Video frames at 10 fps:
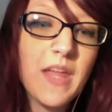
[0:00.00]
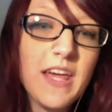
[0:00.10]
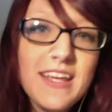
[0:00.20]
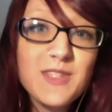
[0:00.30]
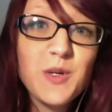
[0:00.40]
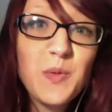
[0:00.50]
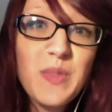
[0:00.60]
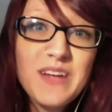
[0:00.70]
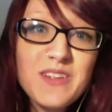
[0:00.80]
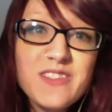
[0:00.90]
So
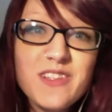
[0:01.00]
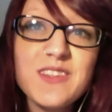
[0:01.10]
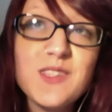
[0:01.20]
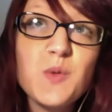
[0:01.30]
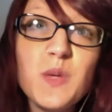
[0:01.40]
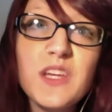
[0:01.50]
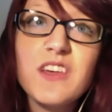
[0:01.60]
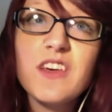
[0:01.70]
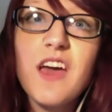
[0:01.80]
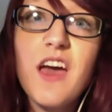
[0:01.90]
that'll start this
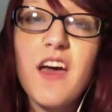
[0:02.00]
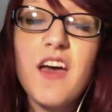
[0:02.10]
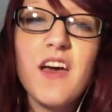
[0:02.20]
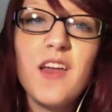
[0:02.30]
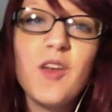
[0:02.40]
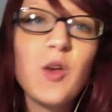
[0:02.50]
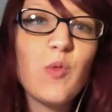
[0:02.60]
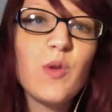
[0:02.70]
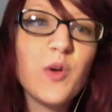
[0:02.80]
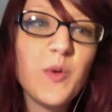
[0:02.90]
week. And
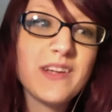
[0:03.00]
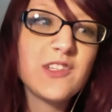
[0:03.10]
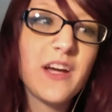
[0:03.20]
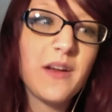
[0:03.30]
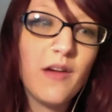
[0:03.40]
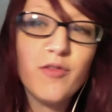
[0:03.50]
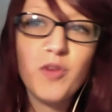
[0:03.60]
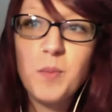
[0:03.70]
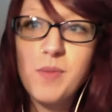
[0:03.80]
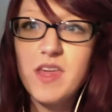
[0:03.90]
real quick shout out
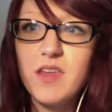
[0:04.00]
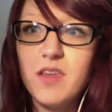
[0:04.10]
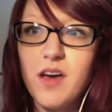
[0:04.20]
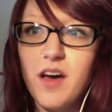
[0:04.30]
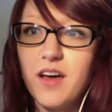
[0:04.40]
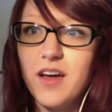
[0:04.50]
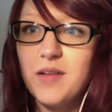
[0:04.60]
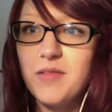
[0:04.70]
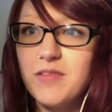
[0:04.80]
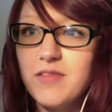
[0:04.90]
from me.
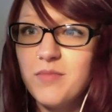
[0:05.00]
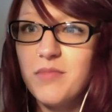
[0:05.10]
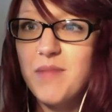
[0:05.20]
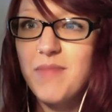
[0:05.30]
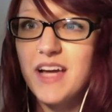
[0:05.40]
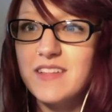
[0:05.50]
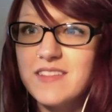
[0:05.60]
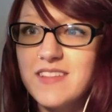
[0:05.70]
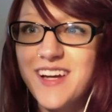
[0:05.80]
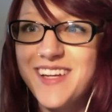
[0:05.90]
My Mac is
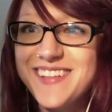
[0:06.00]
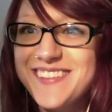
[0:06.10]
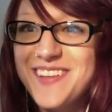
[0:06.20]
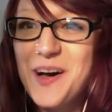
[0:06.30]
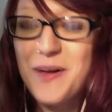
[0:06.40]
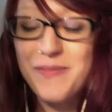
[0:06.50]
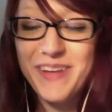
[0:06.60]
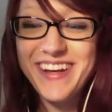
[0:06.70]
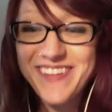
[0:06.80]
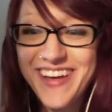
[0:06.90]
dying. But
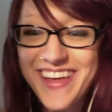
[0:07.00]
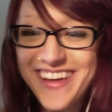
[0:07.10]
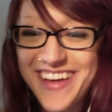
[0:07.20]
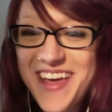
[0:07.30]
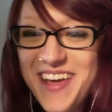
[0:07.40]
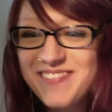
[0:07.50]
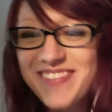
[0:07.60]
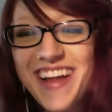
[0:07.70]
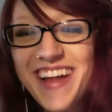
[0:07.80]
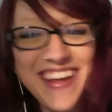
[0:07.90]
anyway,
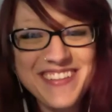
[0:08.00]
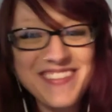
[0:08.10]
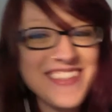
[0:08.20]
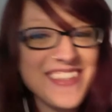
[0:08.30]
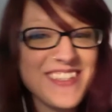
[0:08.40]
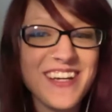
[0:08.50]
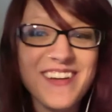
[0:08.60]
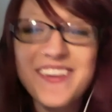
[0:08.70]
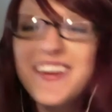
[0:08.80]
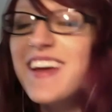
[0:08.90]
that wasn't the shout
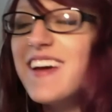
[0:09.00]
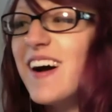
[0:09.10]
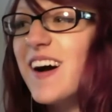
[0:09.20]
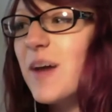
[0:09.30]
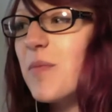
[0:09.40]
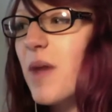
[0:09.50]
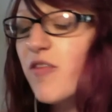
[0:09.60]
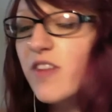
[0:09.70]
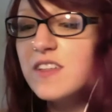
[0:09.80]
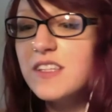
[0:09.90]
out. My
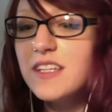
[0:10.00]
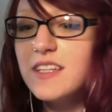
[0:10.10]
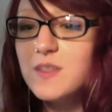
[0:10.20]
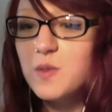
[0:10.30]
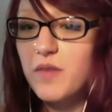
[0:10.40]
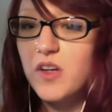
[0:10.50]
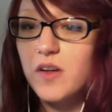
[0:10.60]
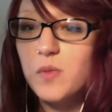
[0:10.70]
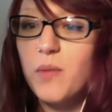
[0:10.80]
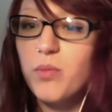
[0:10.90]
friend Denise, who I've talked
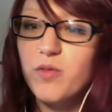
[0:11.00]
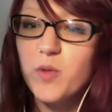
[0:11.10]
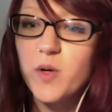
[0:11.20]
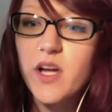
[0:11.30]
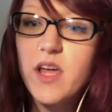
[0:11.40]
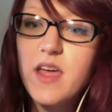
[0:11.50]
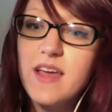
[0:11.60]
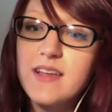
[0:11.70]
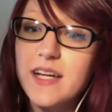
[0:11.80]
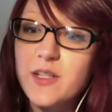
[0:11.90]
about before,
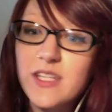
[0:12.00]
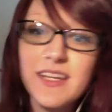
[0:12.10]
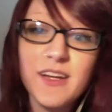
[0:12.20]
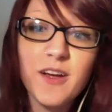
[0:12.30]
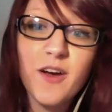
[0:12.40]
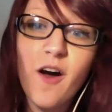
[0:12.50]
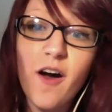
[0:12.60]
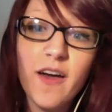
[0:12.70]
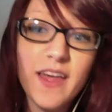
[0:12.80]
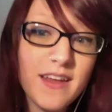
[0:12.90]
is actually getting
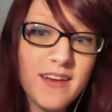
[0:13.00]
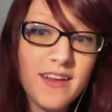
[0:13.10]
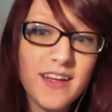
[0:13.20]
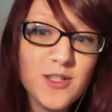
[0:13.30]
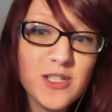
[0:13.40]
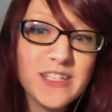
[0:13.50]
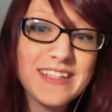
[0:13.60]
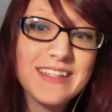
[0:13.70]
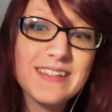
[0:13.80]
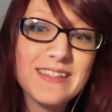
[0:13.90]
a kidney. She
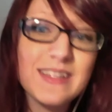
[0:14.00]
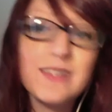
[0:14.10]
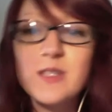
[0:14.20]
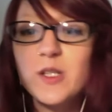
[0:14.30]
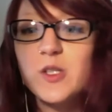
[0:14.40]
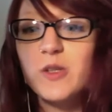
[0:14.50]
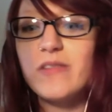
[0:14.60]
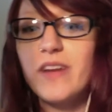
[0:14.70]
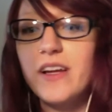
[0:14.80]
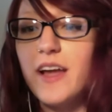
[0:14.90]
is in surgery
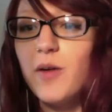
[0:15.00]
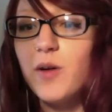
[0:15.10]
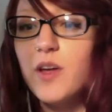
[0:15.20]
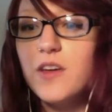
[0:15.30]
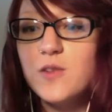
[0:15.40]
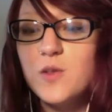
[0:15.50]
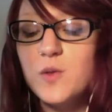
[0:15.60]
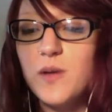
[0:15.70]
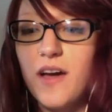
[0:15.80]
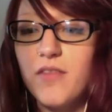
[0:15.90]
right now
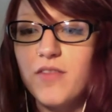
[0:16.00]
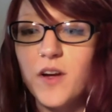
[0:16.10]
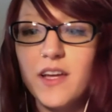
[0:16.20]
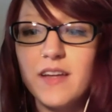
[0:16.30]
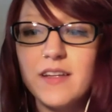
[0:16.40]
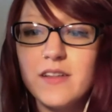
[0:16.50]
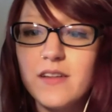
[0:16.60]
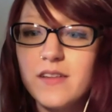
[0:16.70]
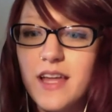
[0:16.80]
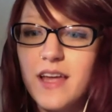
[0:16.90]
to have her kidney
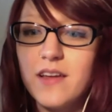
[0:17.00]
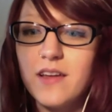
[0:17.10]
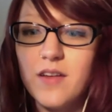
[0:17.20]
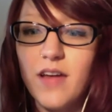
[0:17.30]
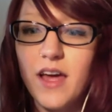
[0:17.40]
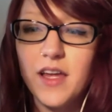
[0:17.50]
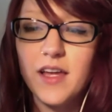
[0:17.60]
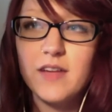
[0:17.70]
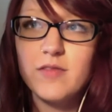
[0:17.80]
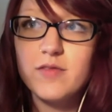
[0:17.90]
done. And
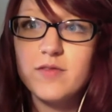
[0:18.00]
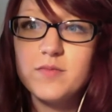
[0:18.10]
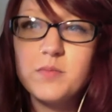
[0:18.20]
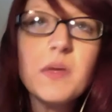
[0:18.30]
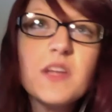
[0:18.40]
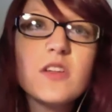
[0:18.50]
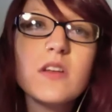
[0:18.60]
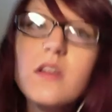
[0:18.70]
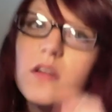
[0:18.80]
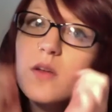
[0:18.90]
I've mentioned
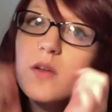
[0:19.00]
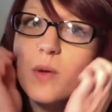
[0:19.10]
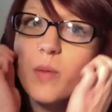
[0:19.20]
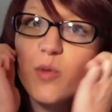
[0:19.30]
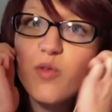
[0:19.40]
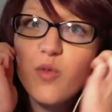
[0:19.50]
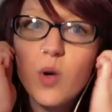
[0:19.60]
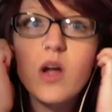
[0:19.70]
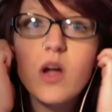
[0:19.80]
it a little bit before.